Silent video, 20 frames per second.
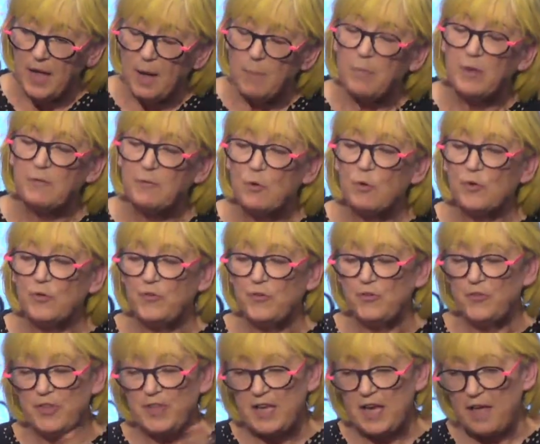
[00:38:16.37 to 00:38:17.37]
but of course,
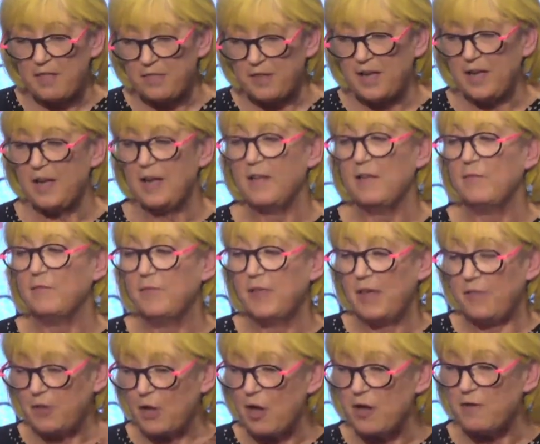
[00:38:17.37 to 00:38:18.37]
the other the
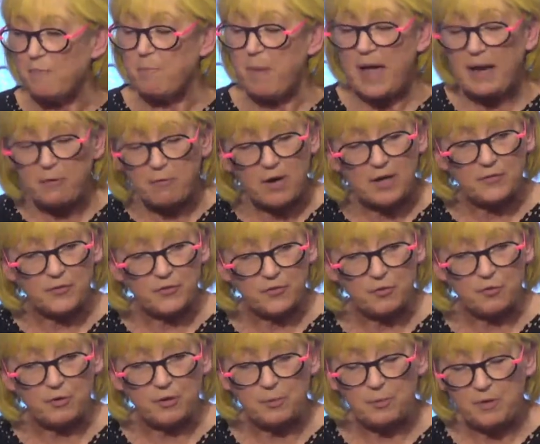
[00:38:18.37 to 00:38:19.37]
other kind of background
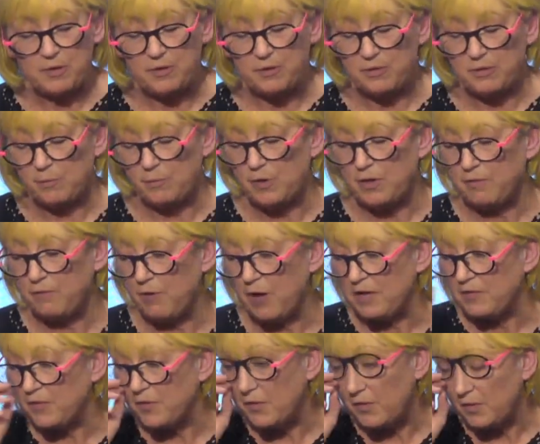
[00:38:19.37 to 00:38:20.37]
story with with
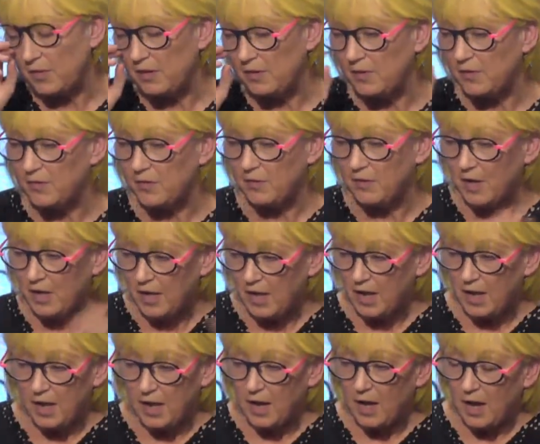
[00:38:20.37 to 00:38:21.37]
Francis is
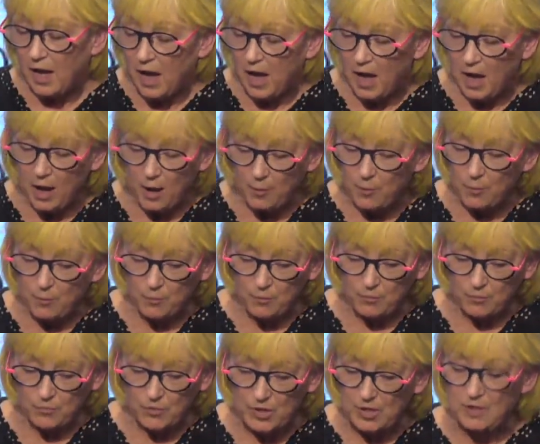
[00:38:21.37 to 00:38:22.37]
um,
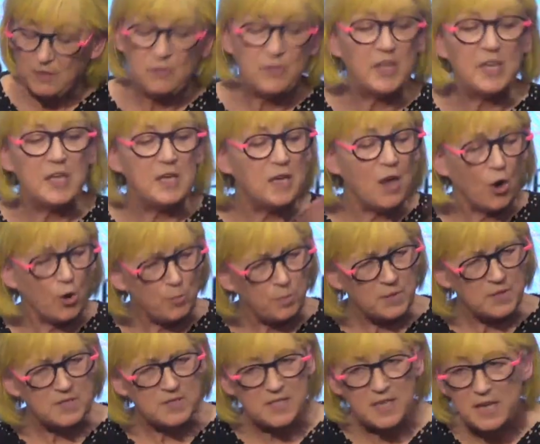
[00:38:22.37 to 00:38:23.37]
the the
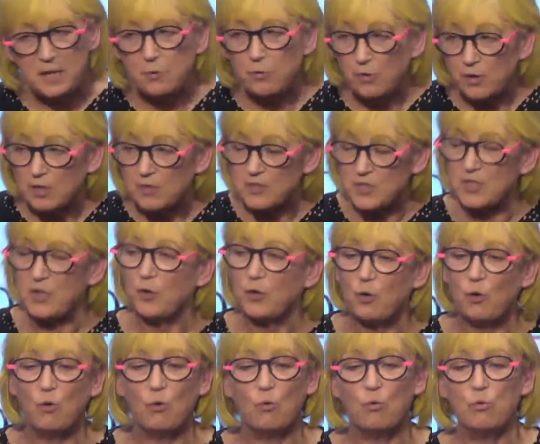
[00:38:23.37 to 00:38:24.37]
open secret, so
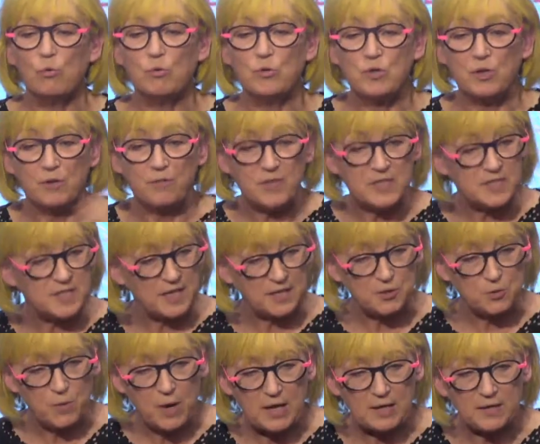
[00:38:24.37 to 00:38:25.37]
called, of his
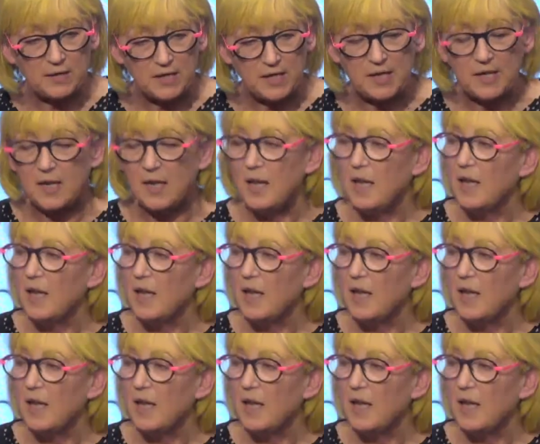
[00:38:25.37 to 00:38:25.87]
sexuality,